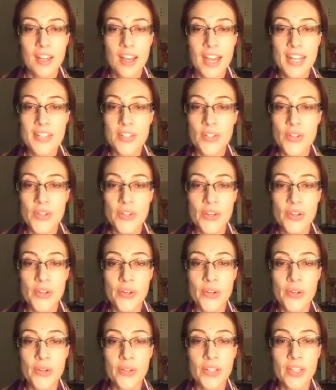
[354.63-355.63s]
I don't
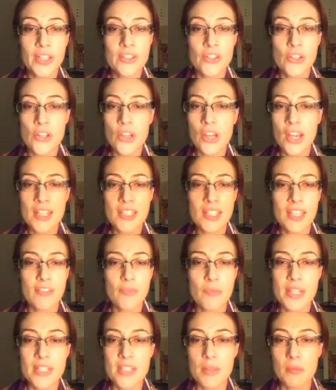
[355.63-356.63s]
know. Can you guys give
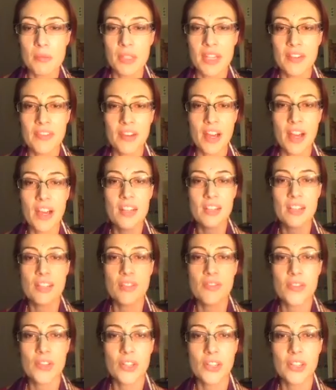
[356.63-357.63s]
me some love hearts
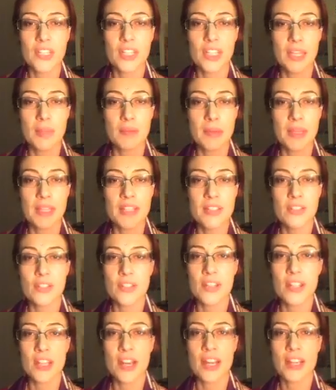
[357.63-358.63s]
if you can hear me
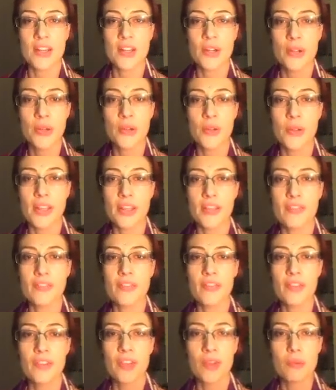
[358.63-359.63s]
so that I know
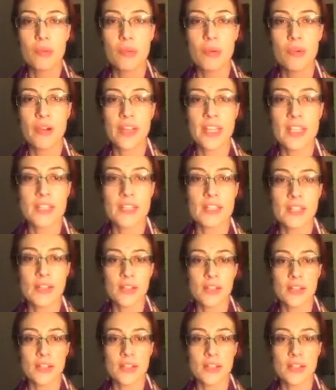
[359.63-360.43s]
if Maria's the